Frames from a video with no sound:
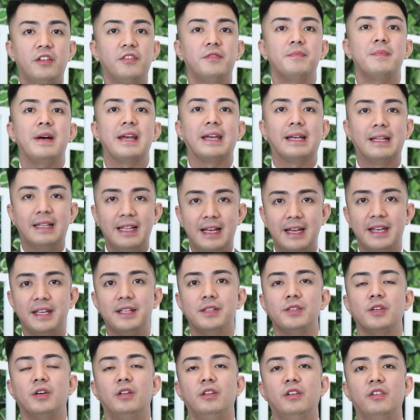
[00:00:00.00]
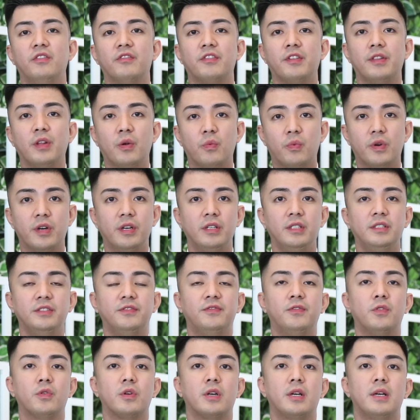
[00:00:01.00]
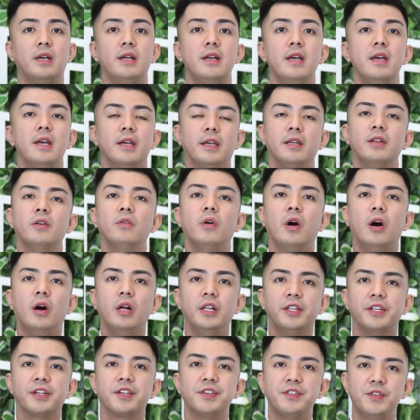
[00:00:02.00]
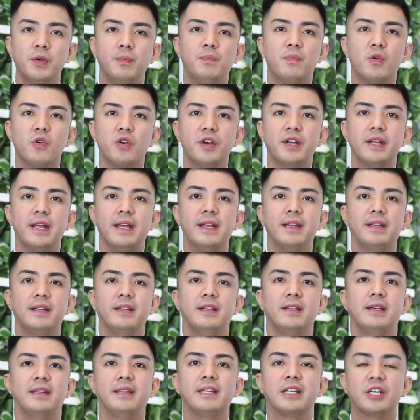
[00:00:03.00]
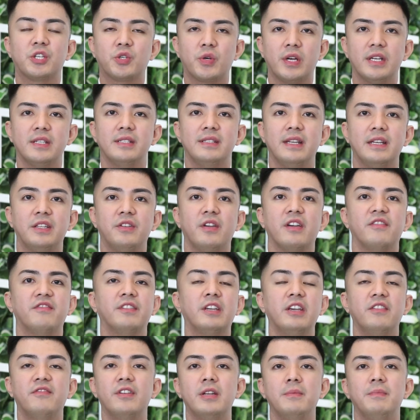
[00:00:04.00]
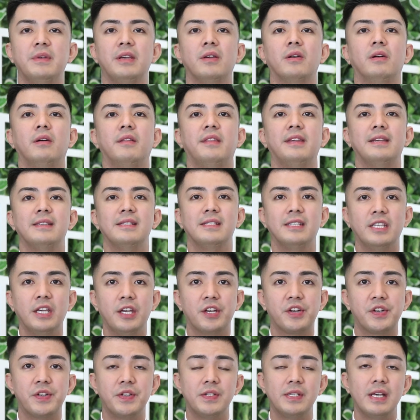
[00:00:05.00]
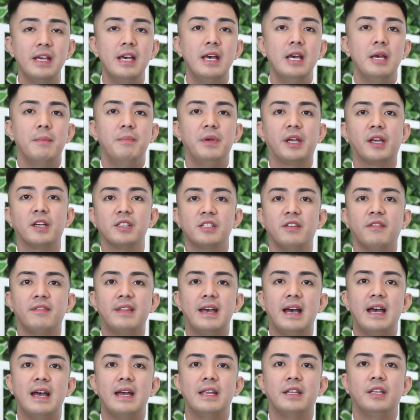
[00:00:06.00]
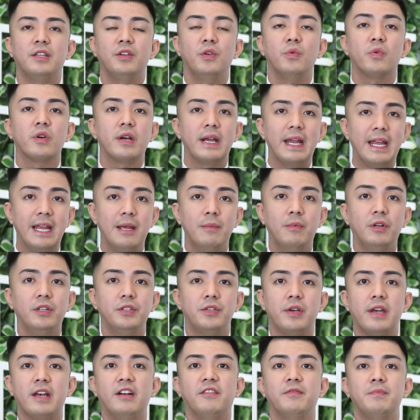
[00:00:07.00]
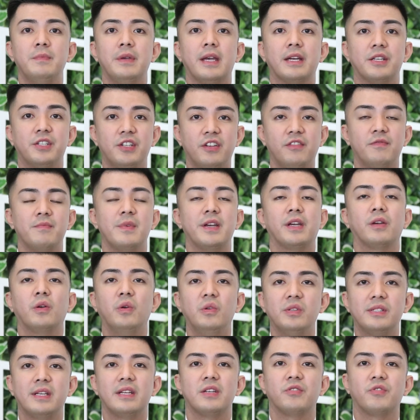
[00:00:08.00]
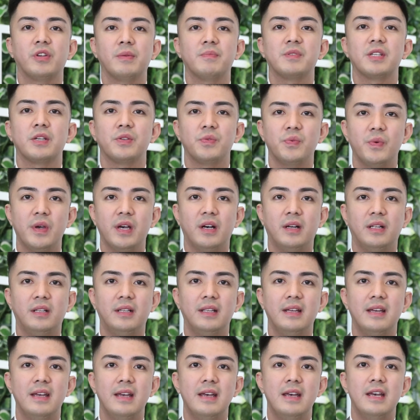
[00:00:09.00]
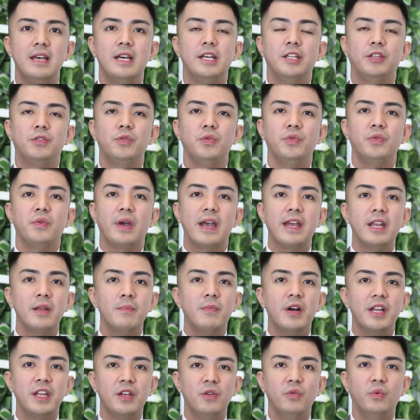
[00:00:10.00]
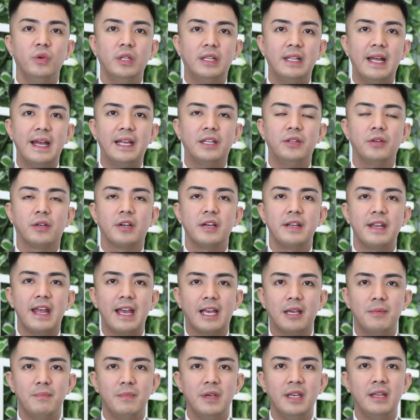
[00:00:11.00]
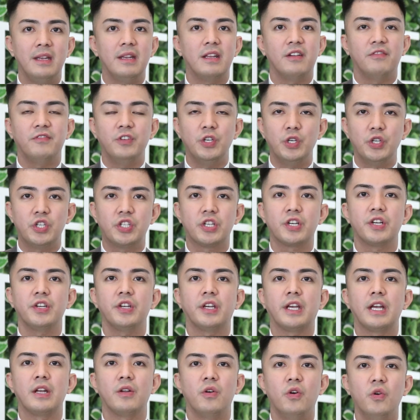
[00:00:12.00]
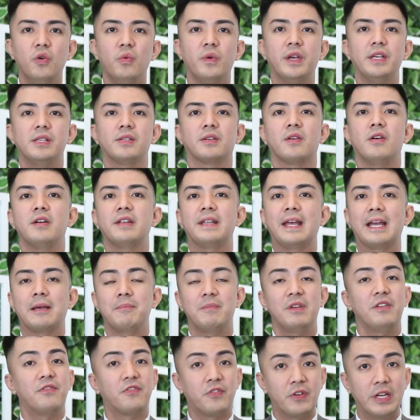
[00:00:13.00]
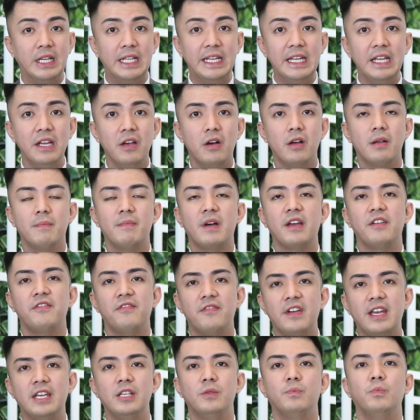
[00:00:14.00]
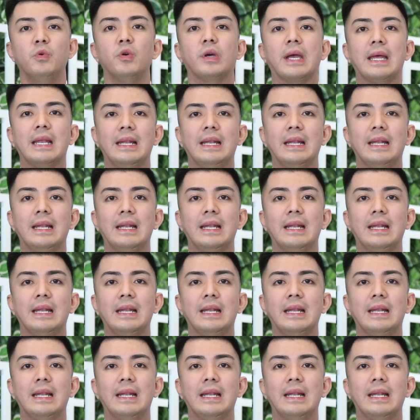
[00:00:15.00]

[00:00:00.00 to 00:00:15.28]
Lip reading: of my clients all over the world for, you know, all your support and the trust that you have given me all these years. Because of that, you were able to help me achieve my goals and dreams as well. To anybody who would like to connect me in the future, you can always contact me freely on my Facebook